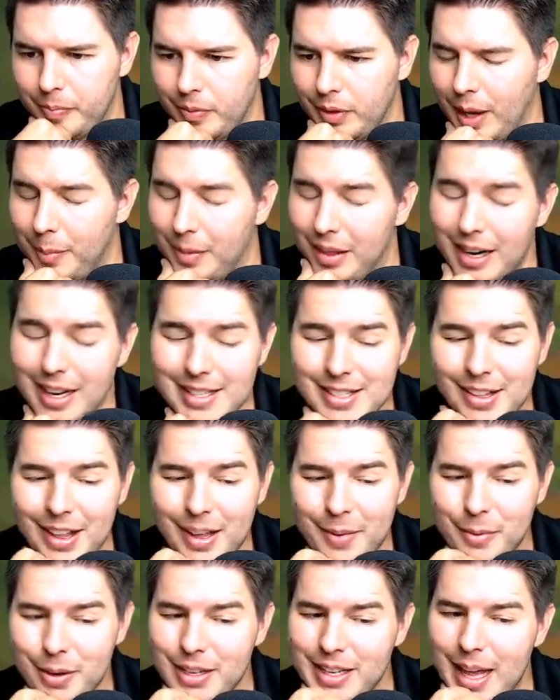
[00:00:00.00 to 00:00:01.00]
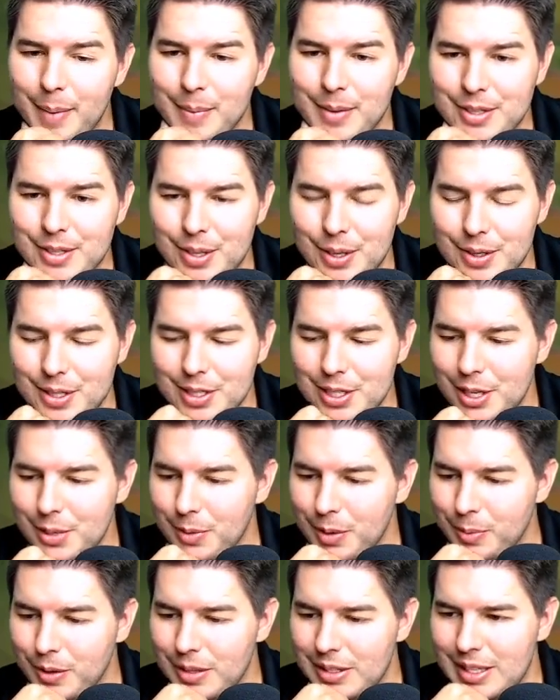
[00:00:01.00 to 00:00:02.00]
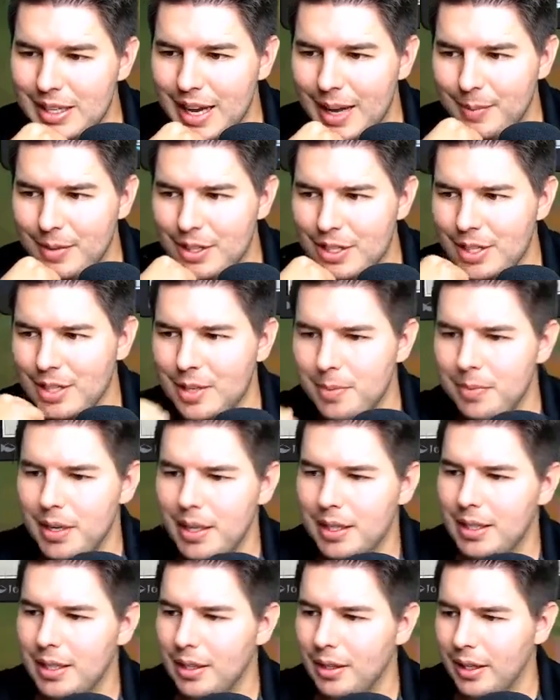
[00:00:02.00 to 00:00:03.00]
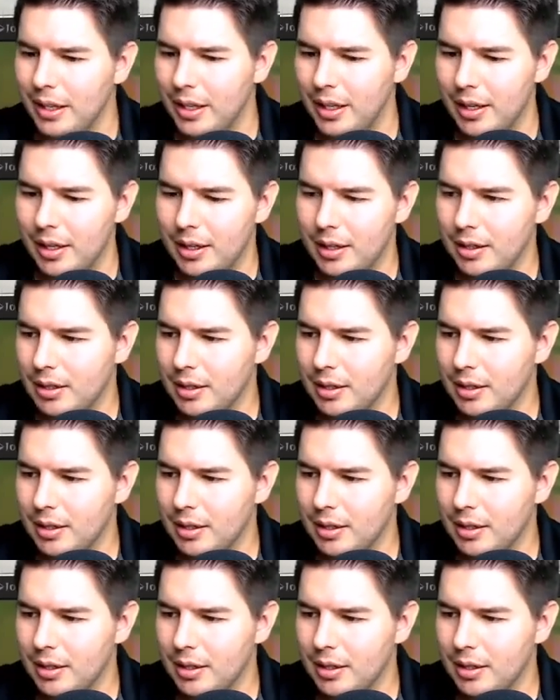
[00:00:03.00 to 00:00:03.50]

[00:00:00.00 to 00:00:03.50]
I mean, that is a lot more damage though. Just 2 more points of damage is a big deal here.